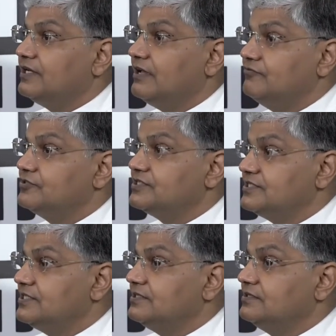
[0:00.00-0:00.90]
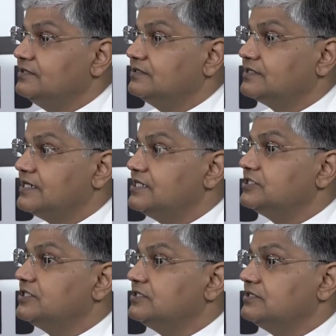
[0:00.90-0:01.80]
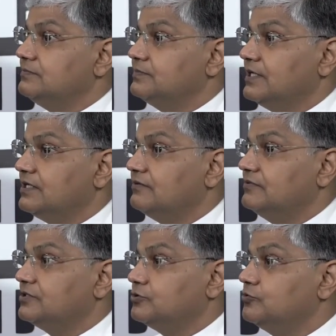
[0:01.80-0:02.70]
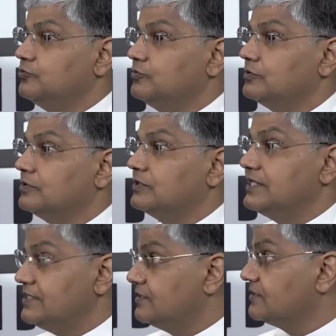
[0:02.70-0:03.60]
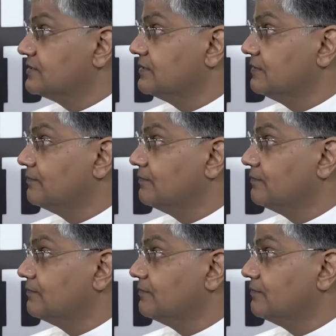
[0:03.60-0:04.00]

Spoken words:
I would say, the relationship that our two leaders,